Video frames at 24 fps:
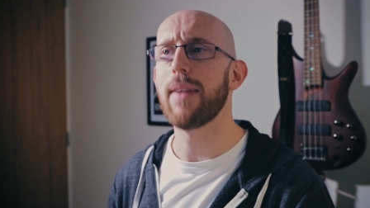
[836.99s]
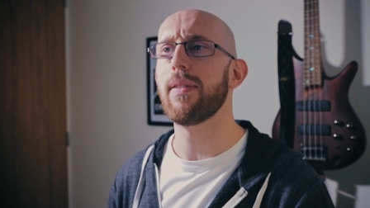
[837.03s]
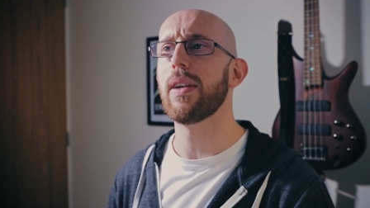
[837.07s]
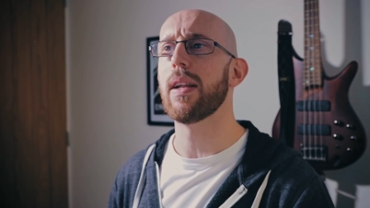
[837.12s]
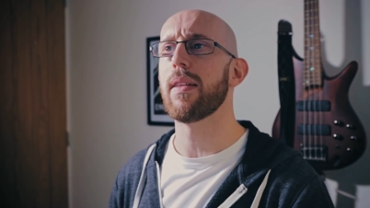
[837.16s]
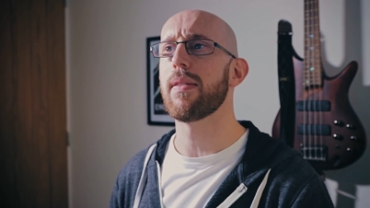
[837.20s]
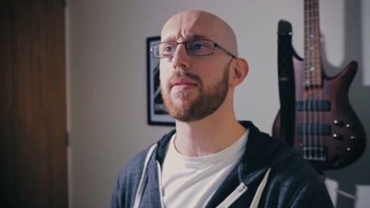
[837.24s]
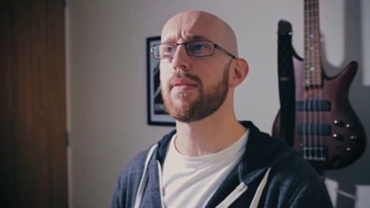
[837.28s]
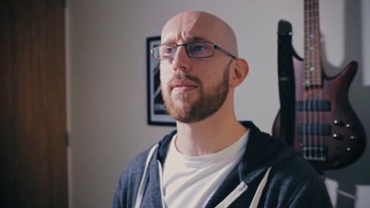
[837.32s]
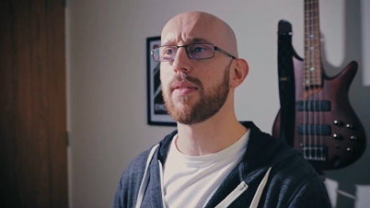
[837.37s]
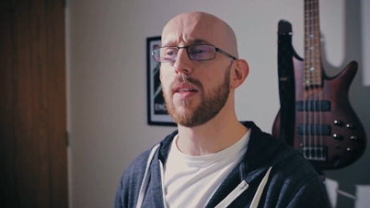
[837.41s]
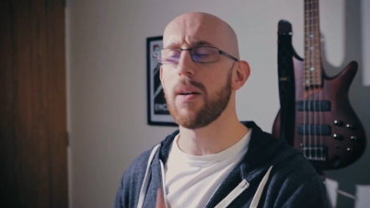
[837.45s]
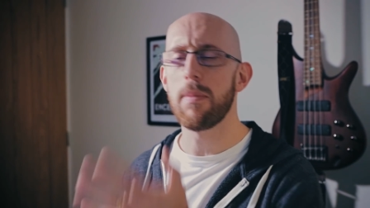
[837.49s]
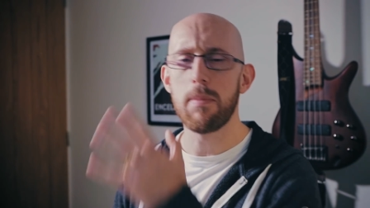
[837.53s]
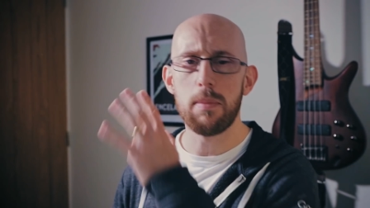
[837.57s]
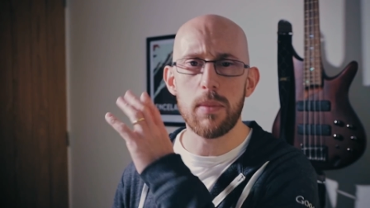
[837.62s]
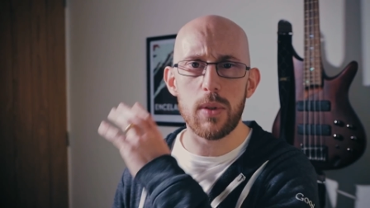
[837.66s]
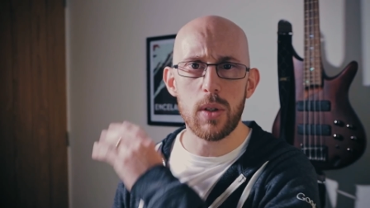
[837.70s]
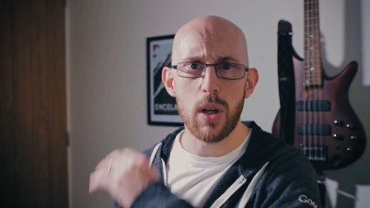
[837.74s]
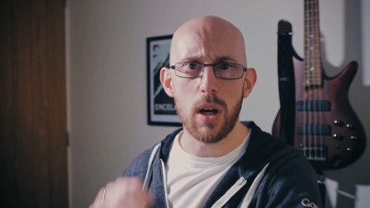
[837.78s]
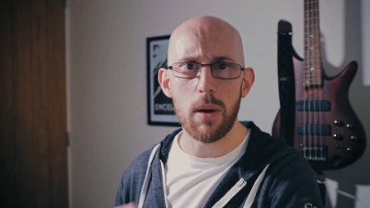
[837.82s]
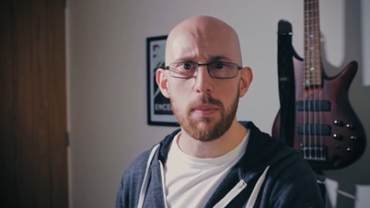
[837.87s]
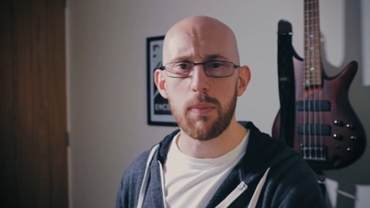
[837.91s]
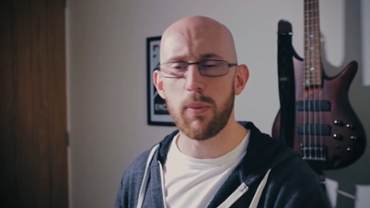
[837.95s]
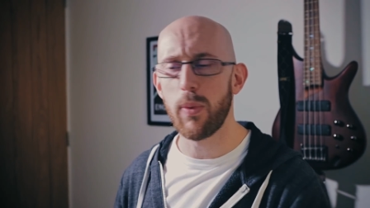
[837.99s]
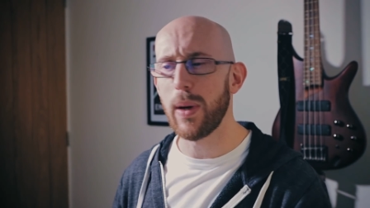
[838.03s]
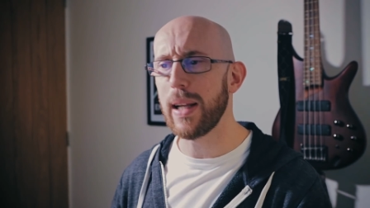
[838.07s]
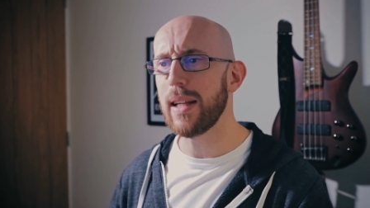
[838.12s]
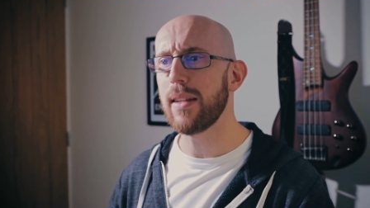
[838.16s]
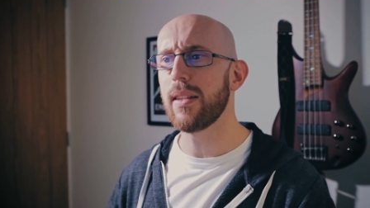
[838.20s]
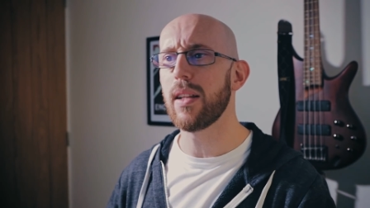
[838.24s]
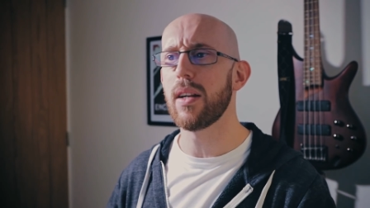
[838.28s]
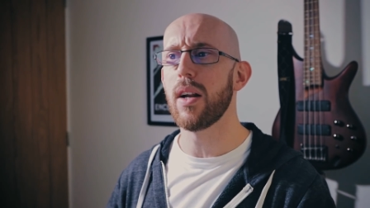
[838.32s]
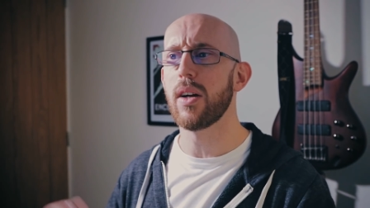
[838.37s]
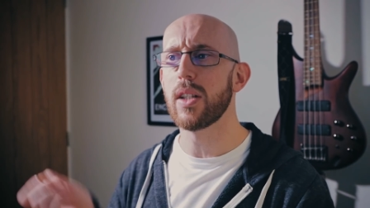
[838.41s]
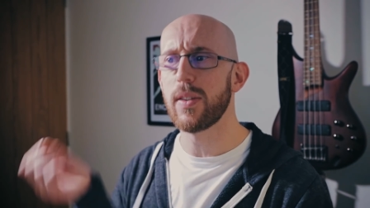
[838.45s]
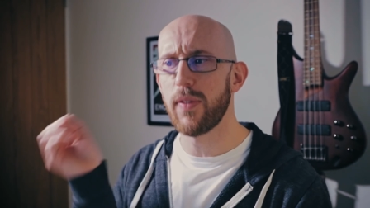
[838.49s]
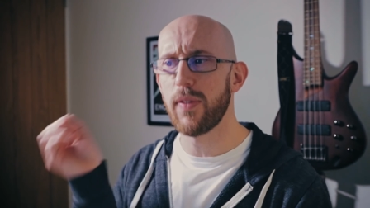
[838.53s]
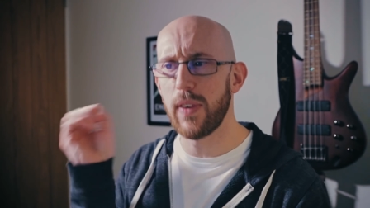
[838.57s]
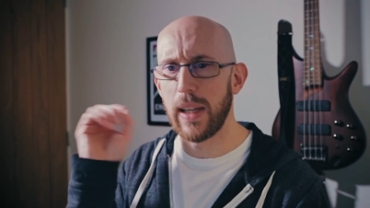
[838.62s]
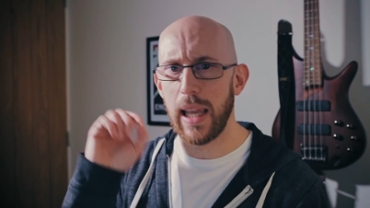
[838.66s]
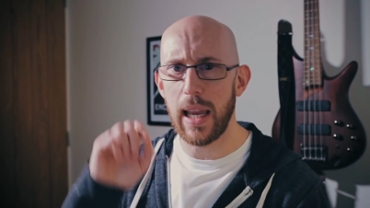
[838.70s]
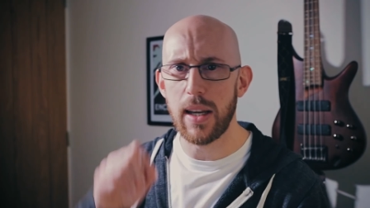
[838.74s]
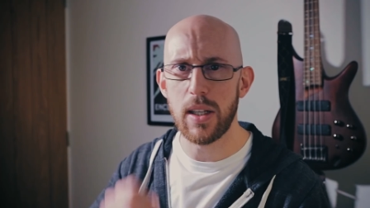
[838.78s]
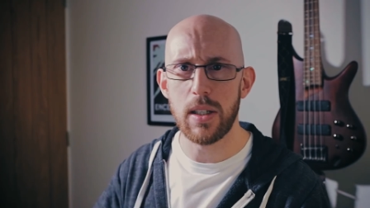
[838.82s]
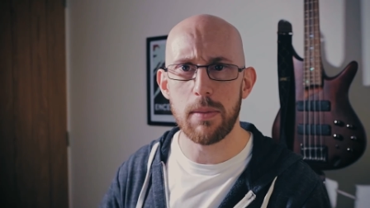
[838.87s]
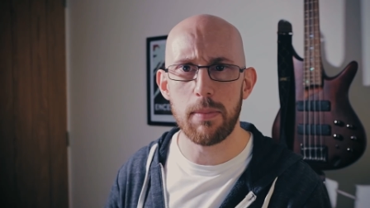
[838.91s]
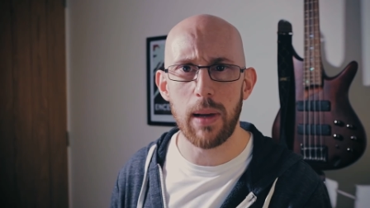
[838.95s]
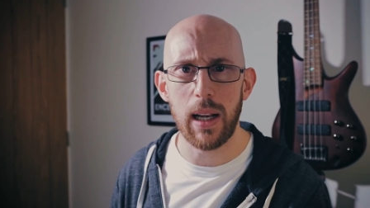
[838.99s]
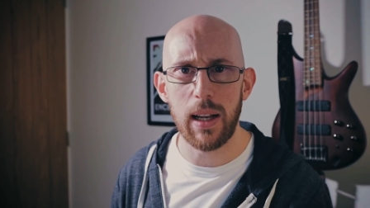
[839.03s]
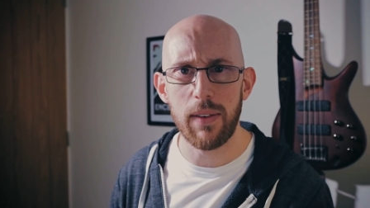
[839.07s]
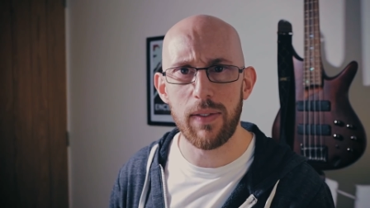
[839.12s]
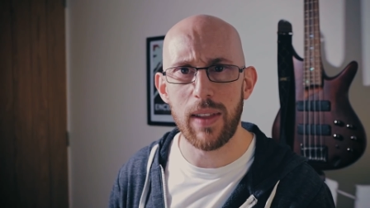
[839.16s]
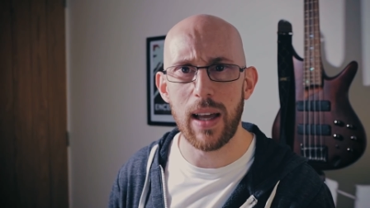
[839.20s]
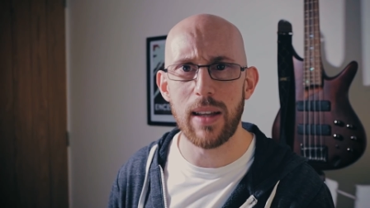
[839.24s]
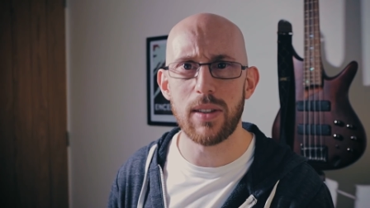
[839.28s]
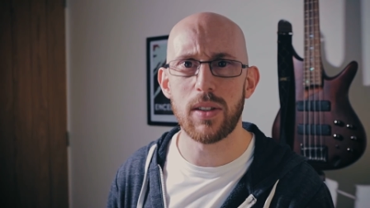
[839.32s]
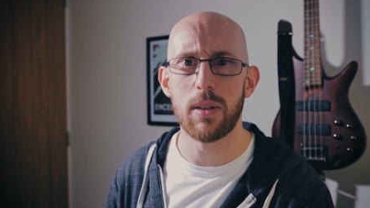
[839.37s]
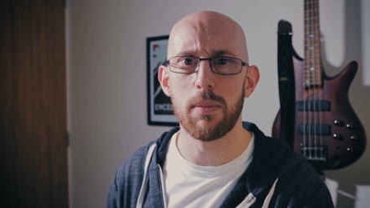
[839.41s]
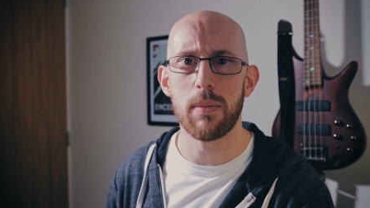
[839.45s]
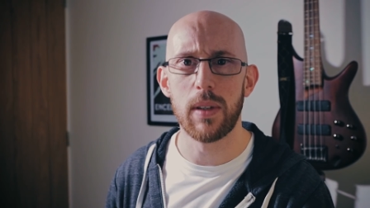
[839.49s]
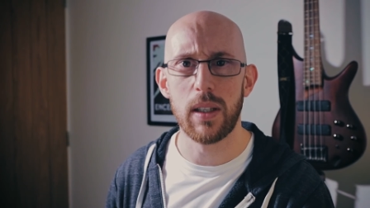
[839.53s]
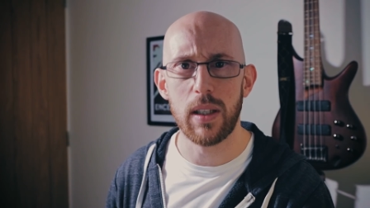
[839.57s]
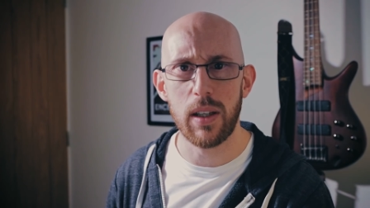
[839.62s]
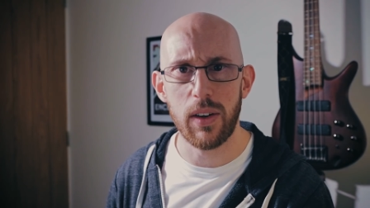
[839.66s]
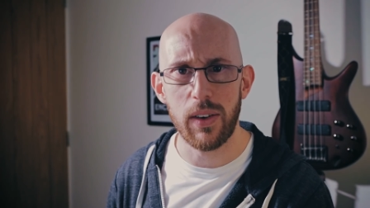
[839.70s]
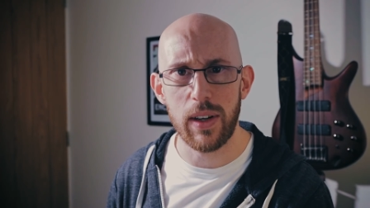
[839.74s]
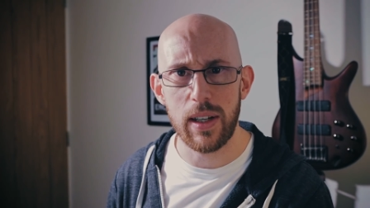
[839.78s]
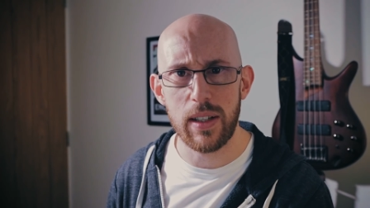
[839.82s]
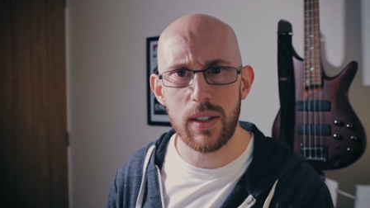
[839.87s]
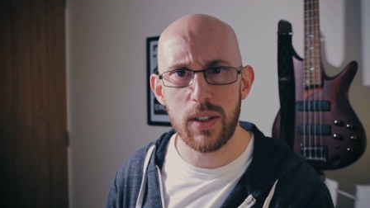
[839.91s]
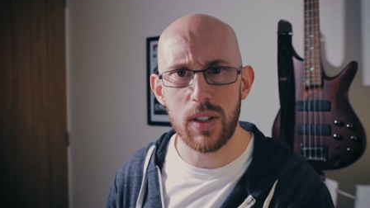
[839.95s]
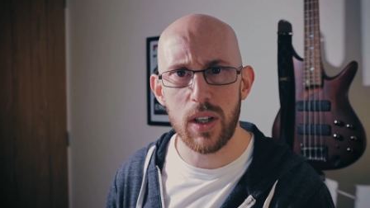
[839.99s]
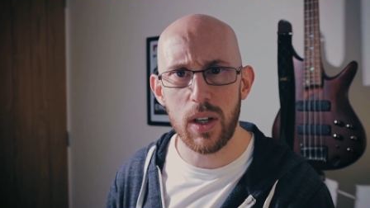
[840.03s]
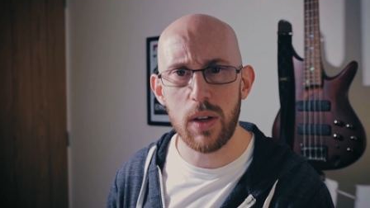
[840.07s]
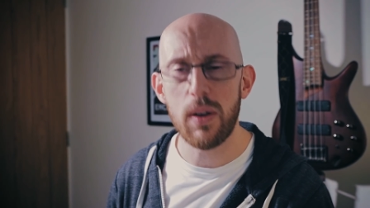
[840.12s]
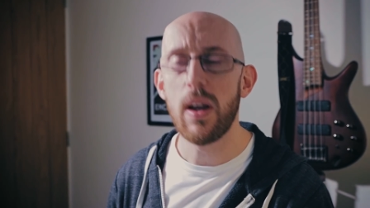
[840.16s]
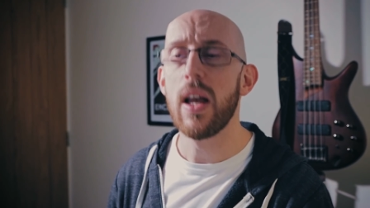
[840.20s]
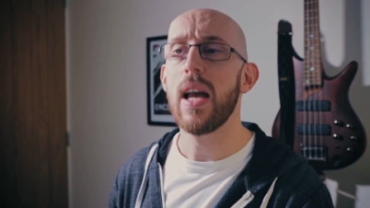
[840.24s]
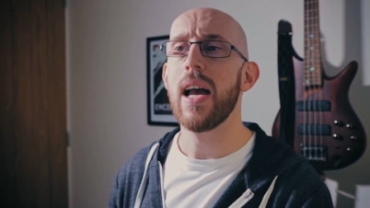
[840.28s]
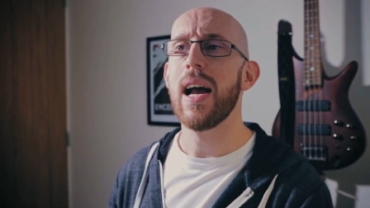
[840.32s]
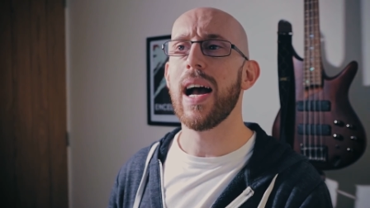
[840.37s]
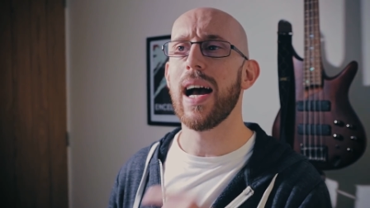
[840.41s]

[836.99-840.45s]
Give it a thumbs up. Ring the notification bell if that's something you're into.